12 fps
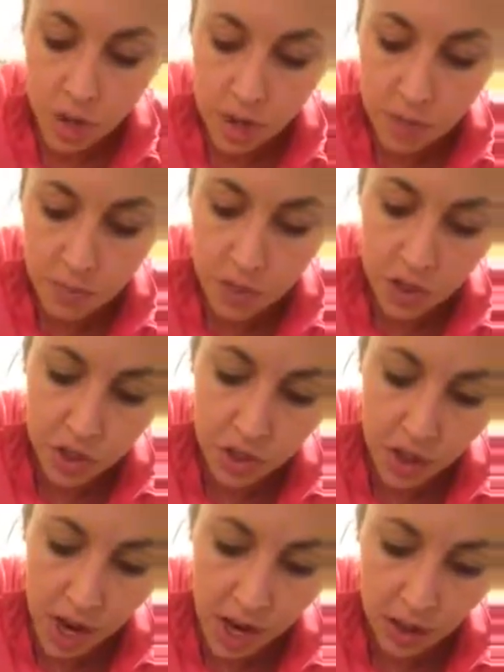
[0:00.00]
I'm just
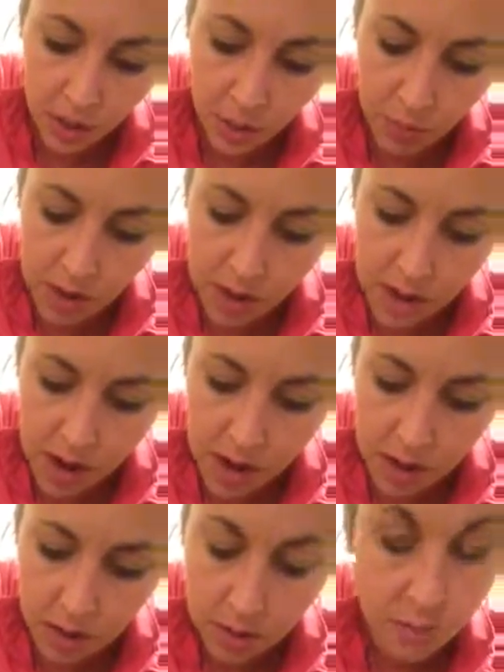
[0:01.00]
going to add a little bit in
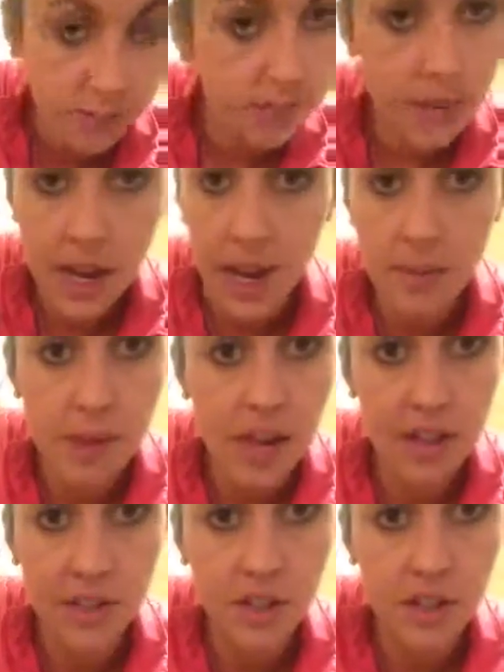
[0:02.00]
there. And
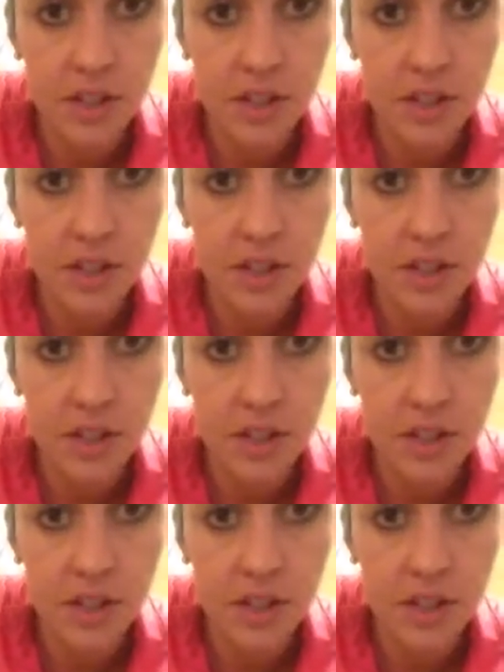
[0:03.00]
man, that's